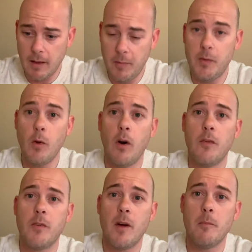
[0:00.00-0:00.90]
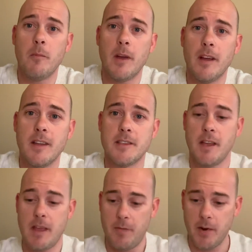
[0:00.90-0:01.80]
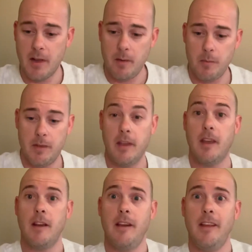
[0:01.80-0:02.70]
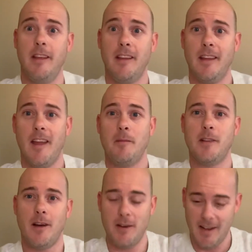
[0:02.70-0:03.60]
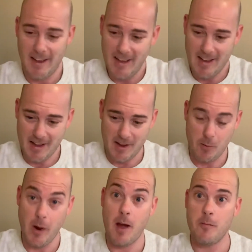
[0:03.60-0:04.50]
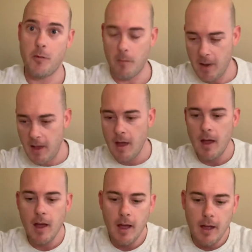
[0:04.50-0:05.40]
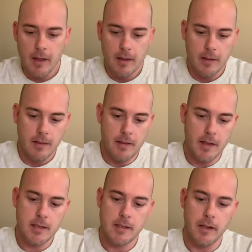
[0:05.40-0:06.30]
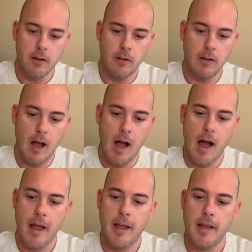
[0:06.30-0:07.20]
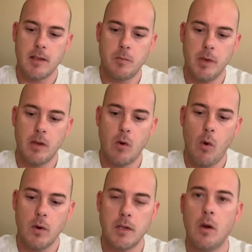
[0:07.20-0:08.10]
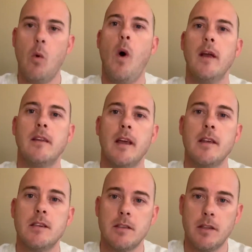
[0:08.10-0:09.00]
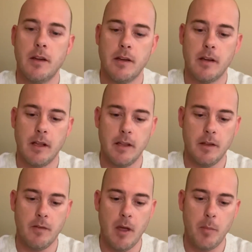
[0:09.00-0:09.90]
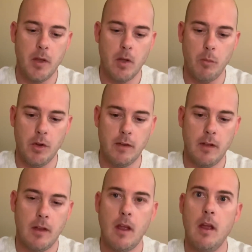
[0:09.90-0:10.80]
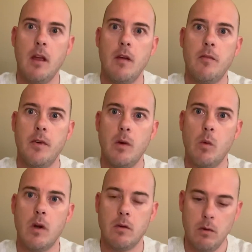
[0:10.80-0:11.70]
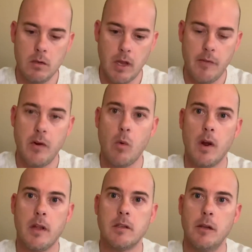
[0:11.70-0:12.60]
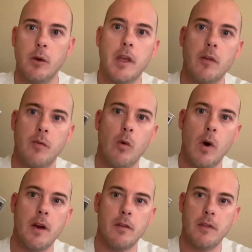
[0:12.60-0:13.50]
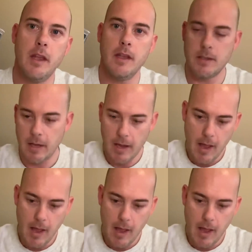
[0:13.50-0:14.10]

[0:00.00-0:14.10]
if you are from South Africa, particularly Cape Town, where I'm from, this little guy has been causing quite a stir in the vaping community, and everyone is looking for one of these.